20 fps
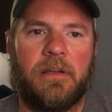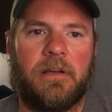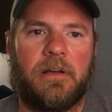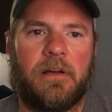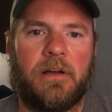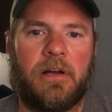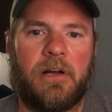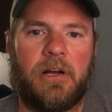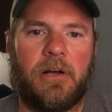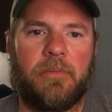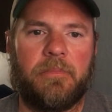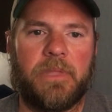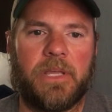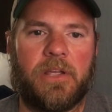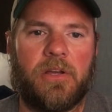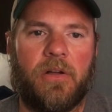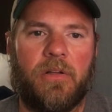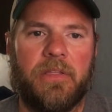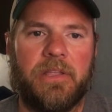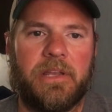Um, they
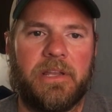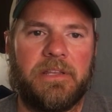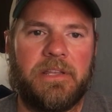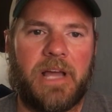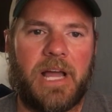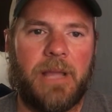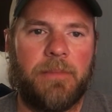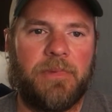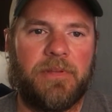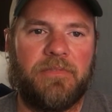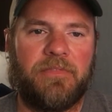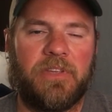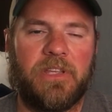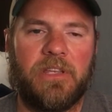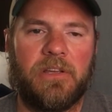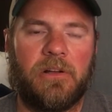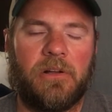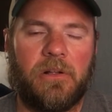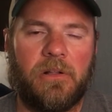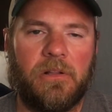call it a Diamond V
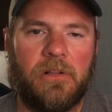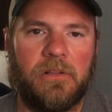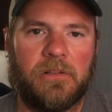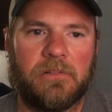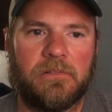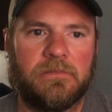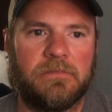hull.